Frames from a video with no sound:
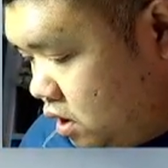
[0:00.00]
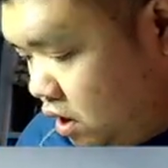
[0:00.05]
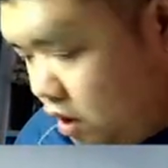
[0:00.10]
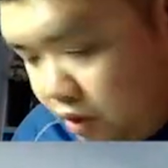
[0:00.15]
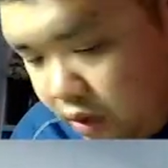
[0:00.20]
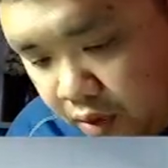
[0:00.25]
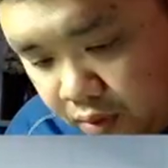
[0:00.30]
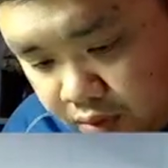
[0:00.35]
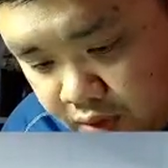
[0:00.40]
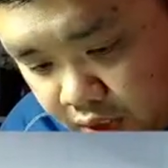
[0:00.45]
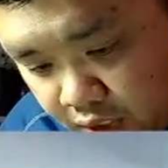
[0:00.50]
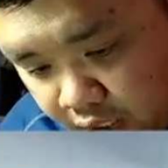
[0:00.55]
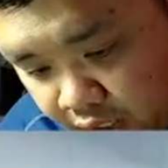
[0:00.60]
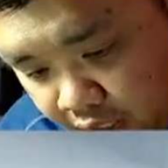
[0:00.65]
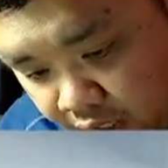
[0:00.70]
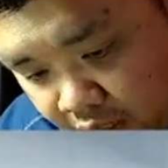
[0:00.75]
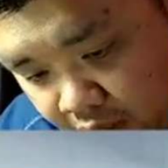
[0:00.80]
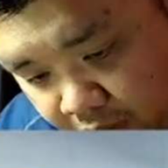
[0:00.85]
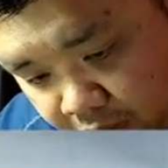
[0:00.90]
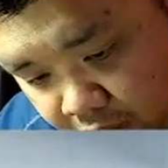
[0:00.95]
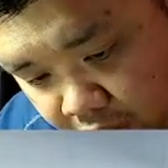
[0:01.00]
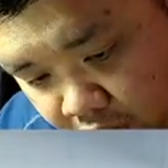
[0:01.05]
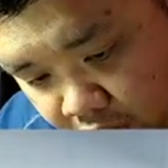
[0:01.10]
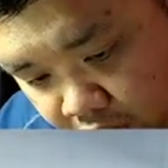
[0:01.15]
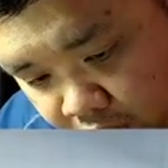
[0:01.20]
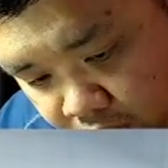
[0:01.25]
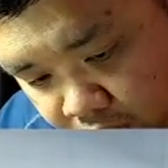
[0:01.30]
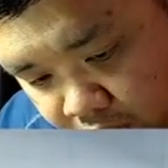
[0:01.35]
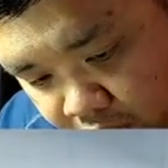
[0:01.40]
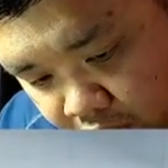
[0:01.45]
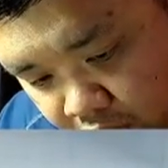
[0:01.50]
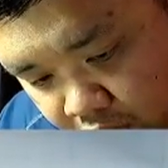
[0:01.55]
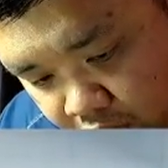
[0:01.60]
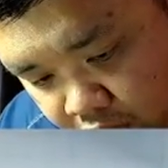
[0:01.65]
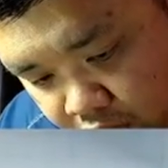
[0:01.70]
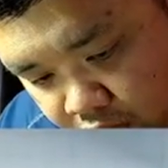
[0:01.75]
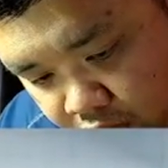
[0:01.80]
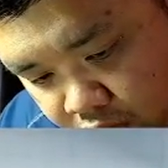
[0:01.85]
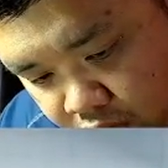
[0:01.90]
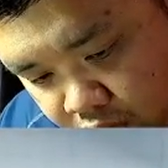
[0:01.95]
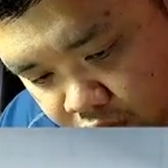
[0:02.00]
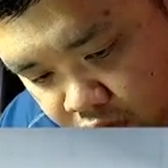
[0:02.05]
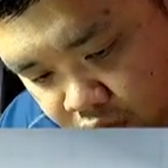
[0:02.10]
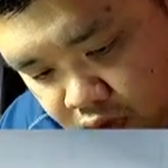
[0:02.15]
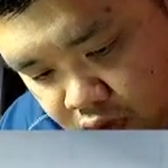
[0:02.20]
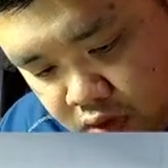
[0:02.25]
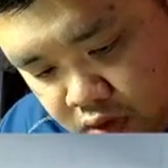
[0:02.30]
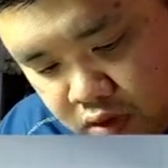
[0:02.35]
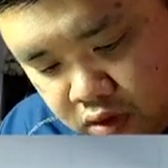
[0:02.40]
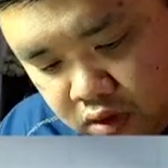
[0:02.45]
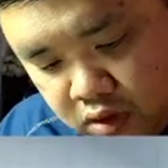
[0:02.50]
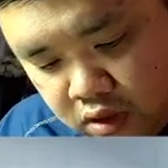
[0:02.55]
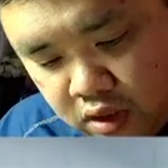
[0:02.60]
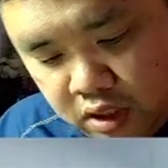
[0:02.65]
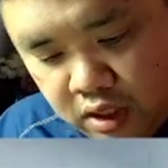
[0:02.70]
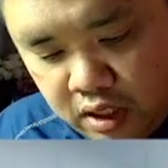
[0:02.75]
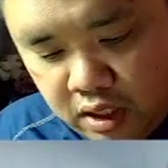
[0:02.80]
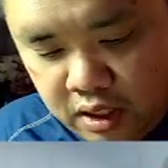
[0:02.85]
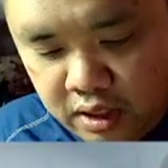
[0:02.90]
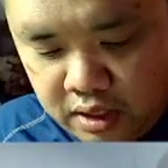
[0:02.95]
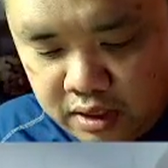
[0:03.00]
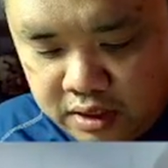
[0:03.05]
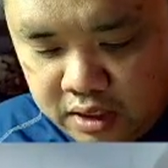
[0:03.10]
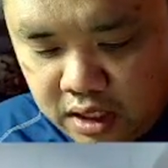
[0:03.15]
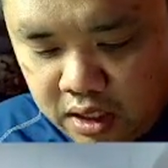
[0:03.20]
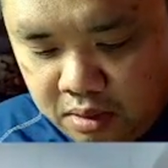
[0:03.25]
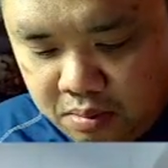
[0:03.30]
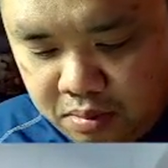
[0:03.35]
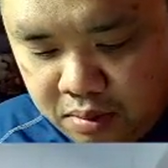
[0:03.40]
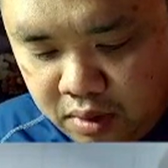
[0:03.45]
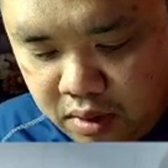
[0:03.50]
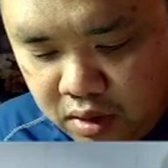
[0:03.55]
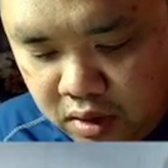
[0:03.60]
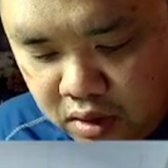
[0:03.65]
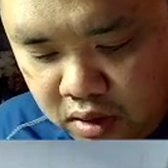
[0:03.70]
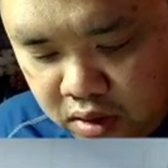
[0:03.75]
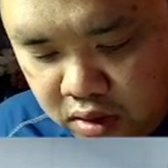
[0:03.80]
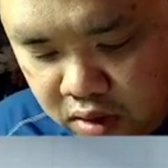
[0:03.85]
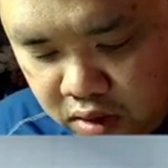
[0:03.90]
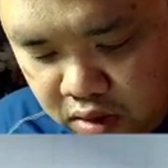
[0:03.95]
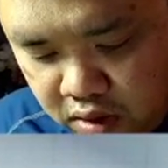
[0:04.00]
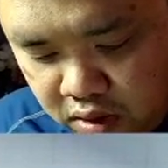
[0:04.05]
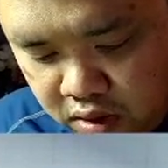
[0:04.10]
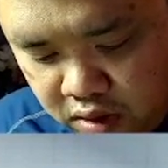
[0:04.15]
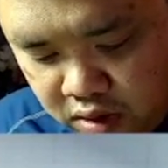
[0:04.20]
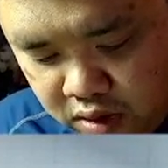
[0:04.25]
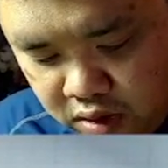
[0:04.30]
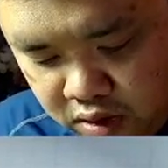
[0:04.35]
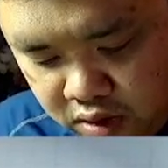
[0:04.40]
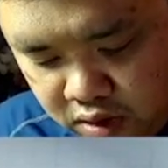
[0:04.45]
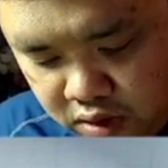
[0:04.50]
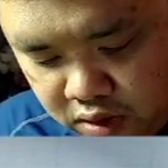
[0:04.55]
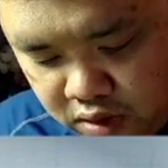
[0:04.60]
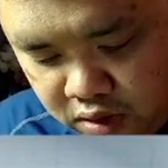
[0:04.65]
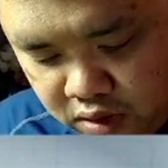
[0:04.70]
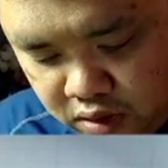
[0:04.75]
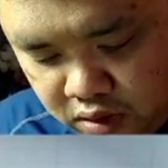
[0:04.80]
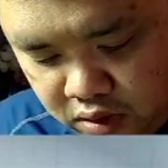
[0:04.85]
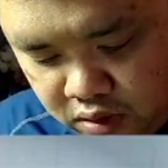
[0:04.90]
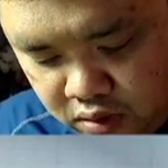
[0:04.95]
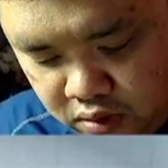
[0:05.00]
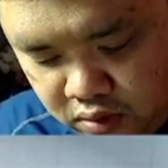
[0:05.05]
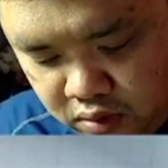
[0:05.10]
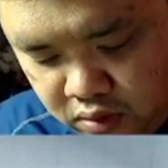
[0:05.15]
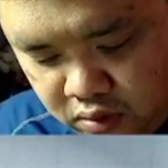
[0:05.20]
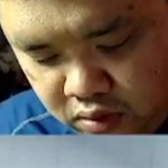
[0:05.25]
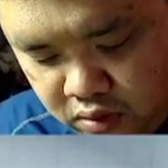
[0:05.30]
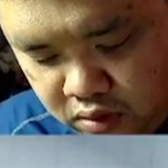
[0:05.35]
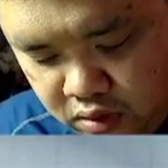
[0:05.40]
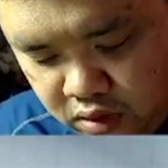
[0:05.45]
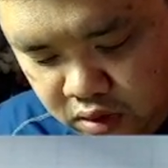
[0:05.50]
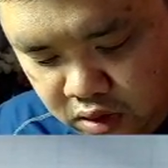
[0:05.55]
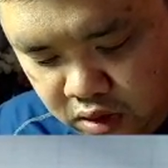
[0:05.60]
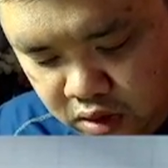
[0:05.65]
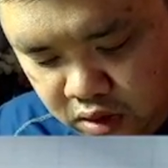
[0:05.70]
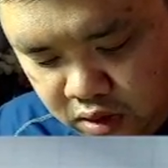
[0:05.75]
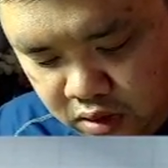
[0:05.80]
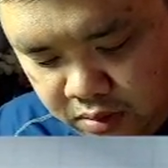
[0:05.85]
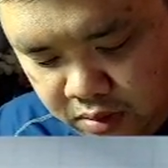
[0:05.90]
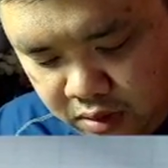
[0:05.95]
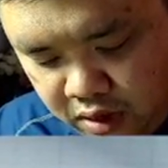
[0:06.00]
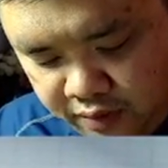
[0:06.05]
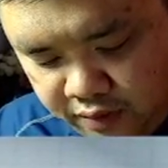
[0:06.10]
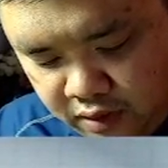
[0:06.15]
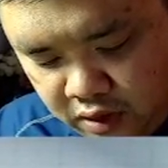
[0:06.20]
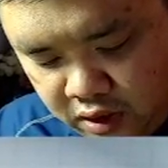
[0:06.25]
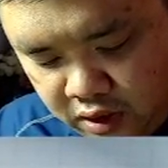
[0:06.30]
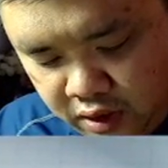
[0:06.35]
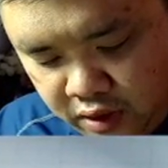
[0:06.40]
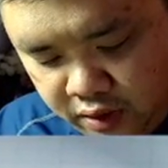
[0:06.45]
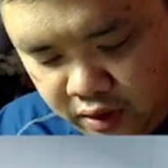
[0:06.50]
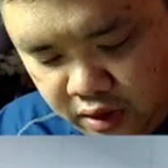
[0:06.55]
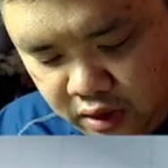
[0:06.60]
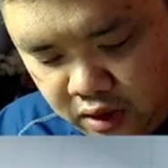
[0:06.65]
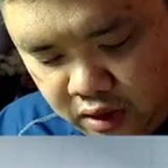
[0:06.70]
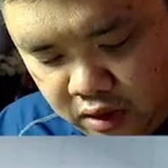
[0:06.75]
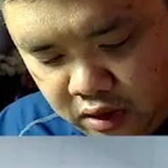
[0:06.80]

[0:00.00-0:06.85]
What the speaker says: knew that was going to happen with the glue and the tape, so I'm going to have to clear it.